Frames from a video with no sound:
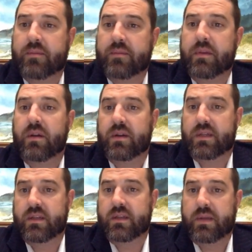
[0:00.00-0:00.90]
Has me
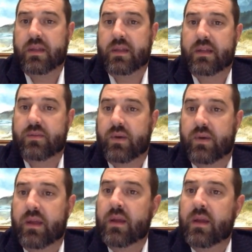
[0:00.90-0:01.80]
logged in as me, that's
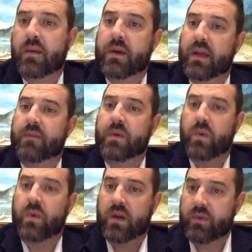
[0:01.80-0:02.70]
why. But
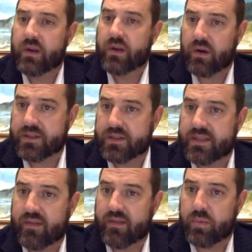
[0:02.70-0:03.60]
if you wanted to recall
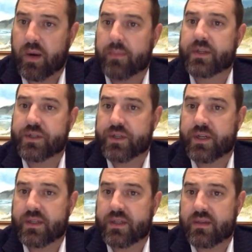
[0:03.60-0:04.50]
your saved
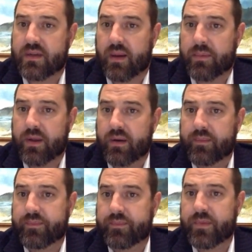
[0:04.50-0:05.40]
properties, you could at the top
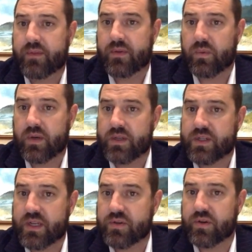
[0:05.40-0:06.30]
here. If you
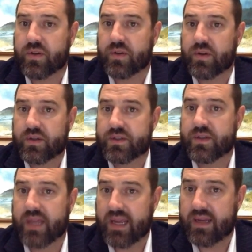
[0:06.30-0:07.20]
want to change your
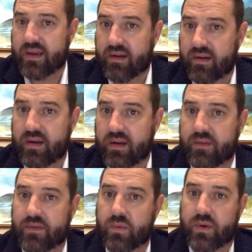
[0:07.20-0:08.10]
alerts, you can here.
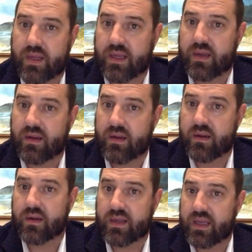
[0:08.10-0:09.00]
And if you want to
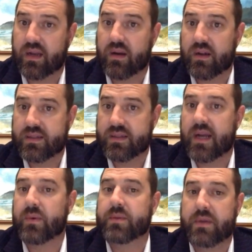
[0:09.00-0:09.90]
get in
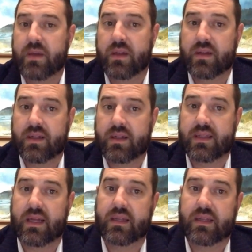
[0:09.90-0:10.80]
contact with me,
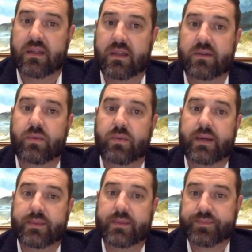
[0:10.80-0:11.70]
click that link there as
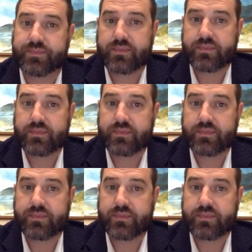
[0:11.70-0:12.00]
well.